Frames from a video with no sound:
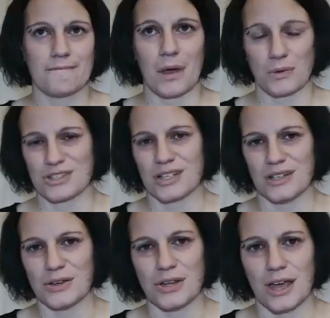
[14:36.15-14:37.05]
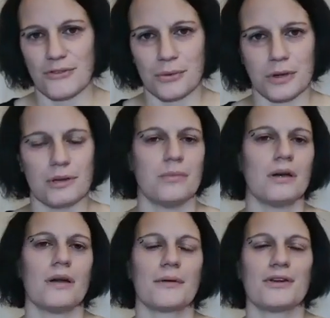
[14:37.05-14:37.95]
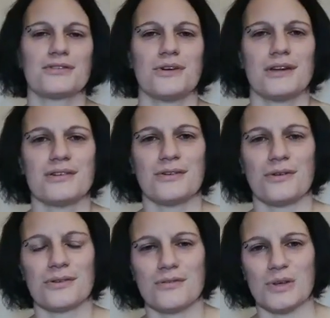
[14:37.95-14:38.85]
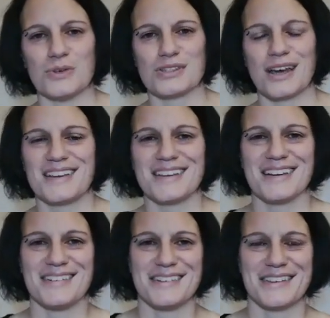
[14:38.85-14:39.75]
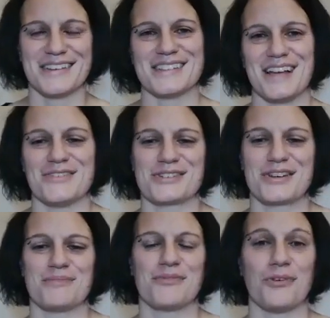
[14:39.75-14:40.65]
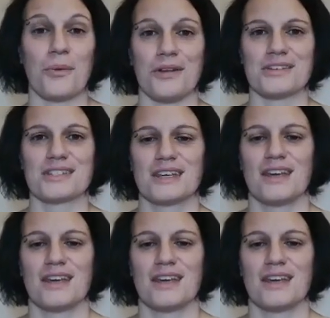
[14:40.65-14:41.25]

I would say the other F word, but I'm going to try to not use that on this live stream for once.